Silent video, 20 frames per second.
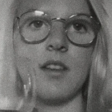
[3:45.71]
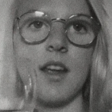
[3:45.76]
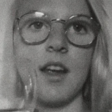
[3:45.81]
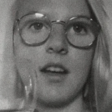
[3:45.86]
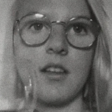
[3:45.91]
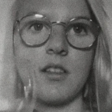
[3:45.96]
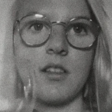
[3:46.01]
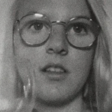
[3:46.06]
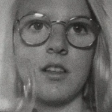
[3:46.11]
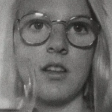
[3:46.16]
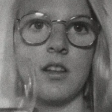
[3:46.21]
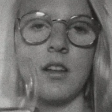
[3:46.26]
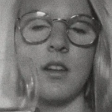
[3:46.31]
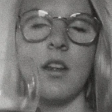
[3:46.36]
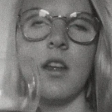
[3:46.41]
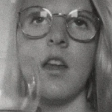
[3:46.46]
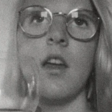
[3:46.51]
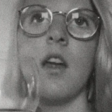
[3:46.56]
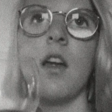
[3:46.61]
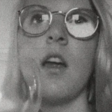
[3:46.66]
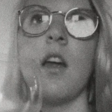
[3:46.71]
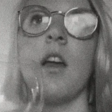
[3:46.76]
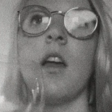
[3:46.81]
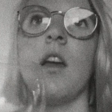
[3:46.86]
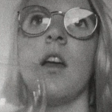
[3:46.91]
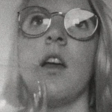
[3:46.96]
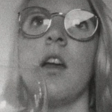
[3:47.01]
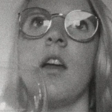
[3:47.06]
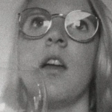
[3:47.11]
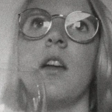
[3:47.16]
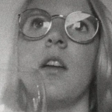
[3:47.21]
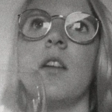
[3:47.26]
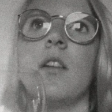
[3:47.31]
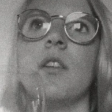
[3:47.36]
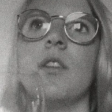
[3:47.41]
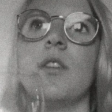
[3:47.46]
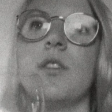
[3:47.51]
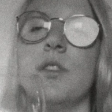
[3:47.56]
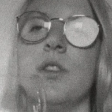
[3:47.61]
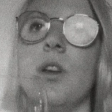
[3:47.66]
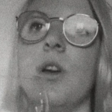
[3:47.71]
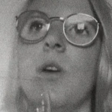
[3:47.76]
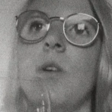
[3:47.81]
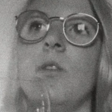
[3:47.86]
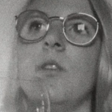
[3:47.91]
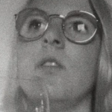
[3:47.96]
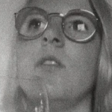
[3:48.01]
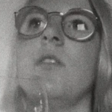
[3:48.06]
actually so